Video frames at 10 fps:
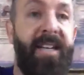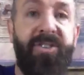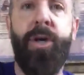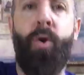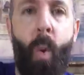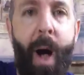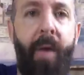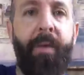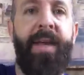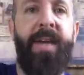is the
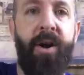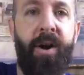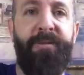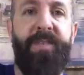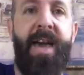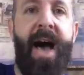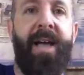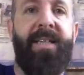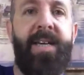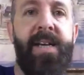quality of the
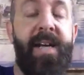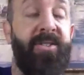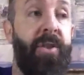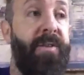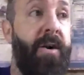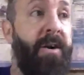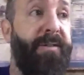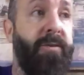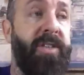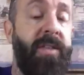idea. And so the very
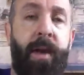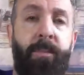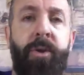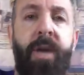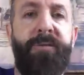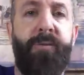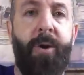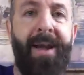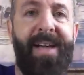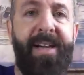first thing that I'm looking
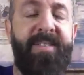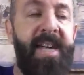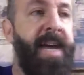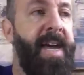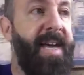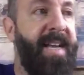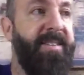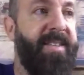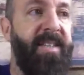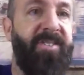for is
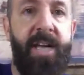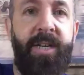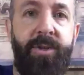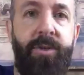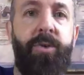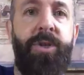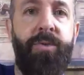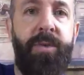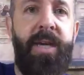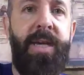this a new,
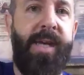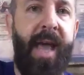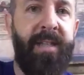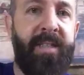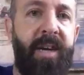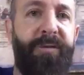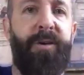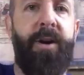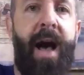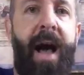unique, and
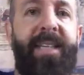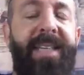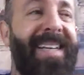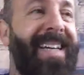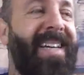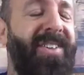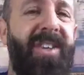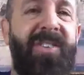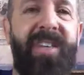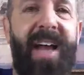different idea? Is
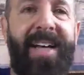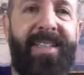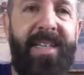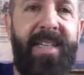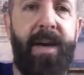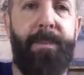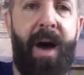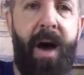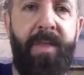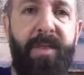this an idea
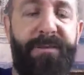behind the